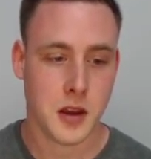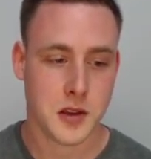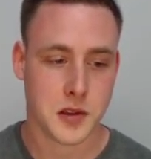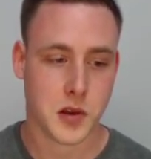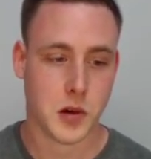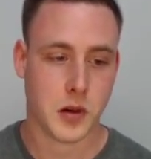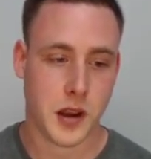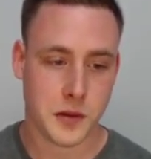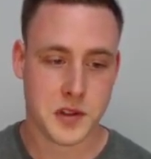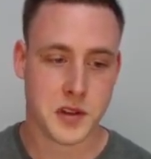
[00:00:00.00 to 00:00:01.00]
So
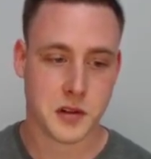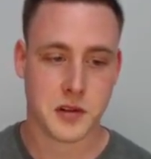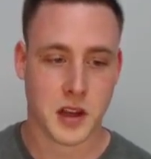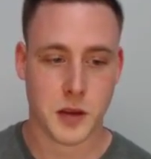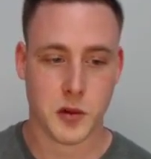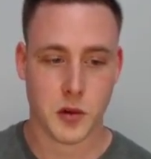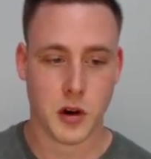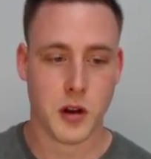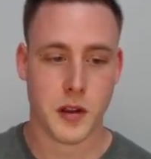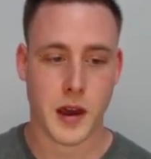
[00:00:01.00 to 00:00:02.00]
every single time you
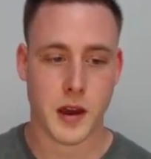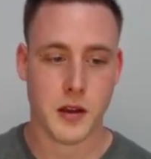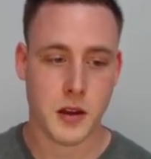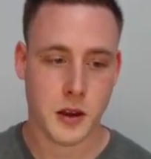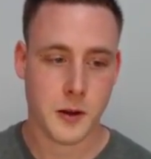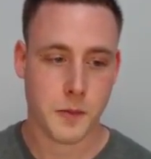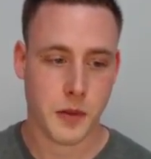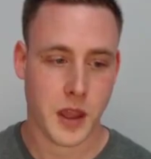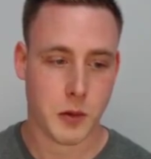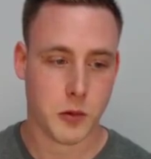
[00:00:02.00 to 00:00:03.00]
call that,
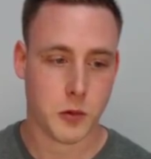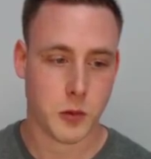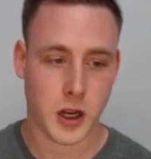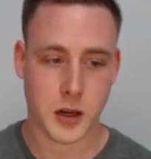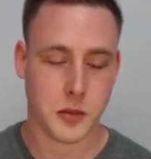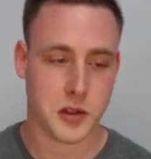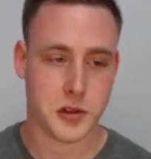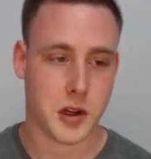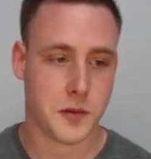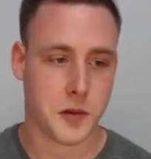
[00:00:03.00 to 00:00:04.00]
that will randomly
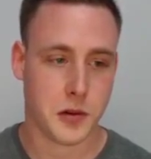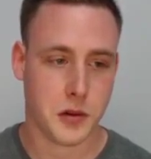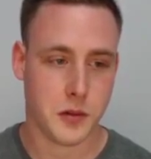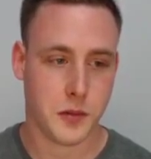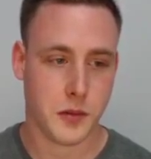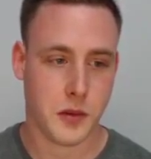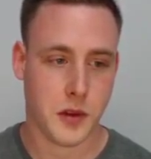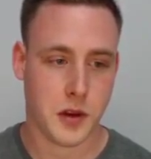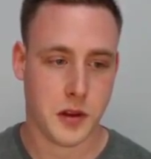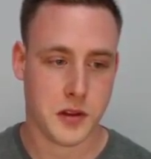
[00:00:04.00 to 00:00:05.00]
shuffle
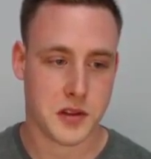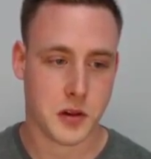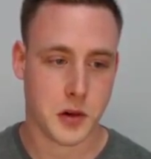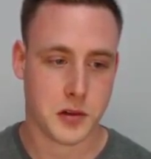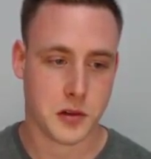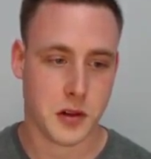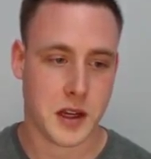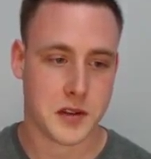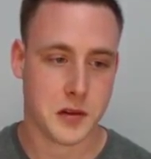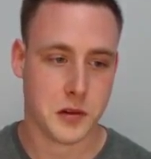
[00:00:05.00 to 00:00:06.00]
the, the sequential
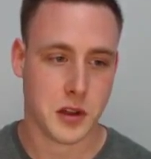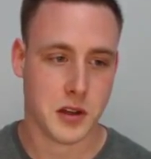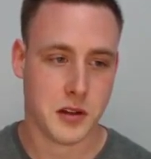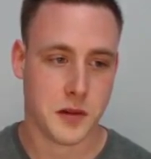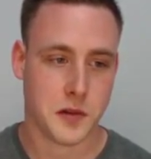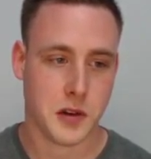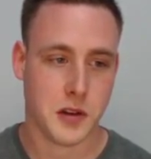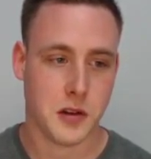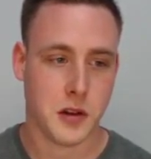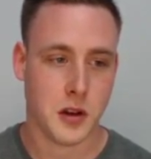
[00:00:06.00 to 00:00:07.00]
class. So you'll get a
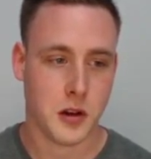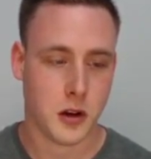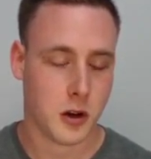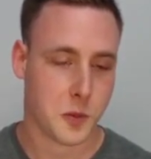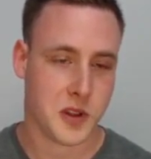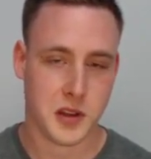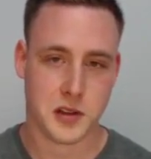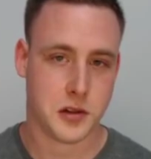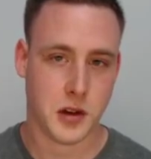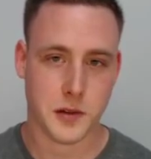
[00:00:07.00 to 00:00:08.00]
different
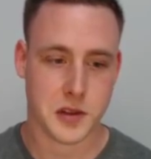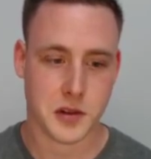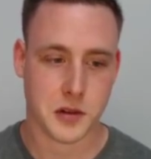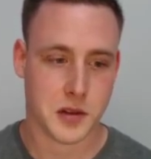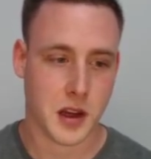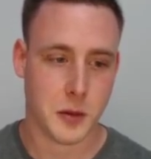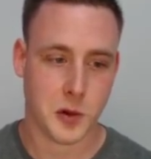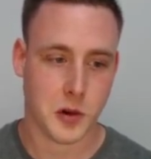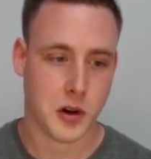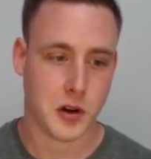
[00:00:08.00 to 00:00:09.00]
augmentation every single time
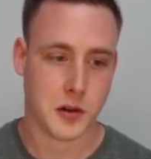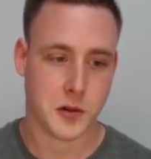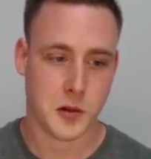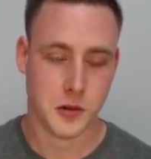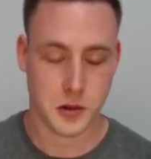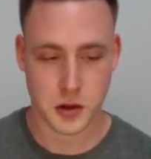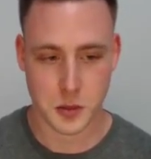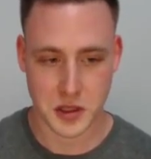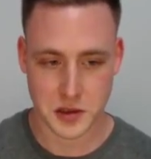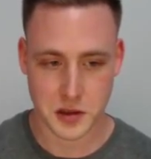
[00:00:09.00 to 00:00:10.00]
you call to
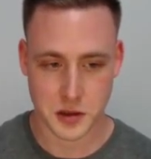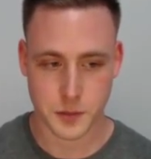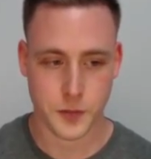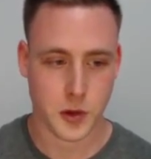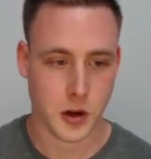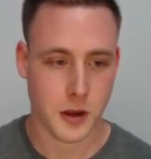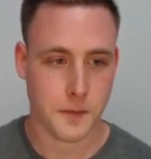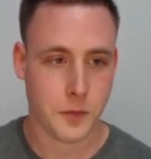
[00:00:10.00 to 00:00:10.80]
deterministic, all right?